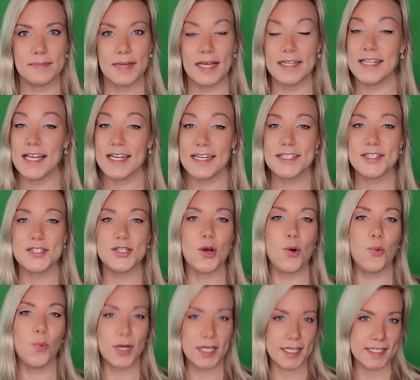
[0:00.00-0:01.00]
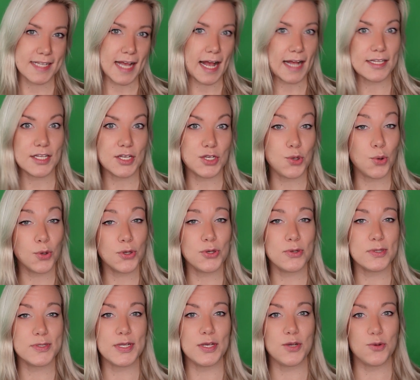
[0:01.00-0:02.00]
And let us know what exactly you're
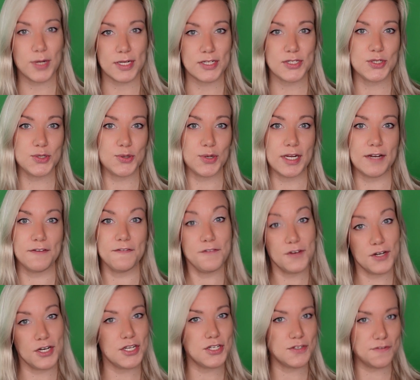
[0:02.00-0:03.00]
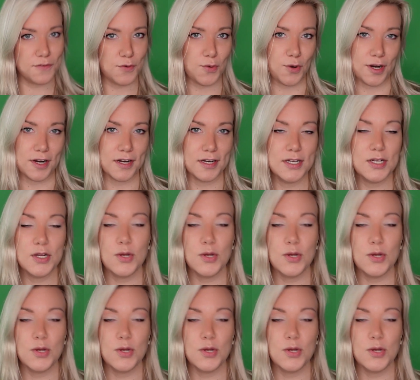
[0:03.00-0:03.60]
using green screen footage for,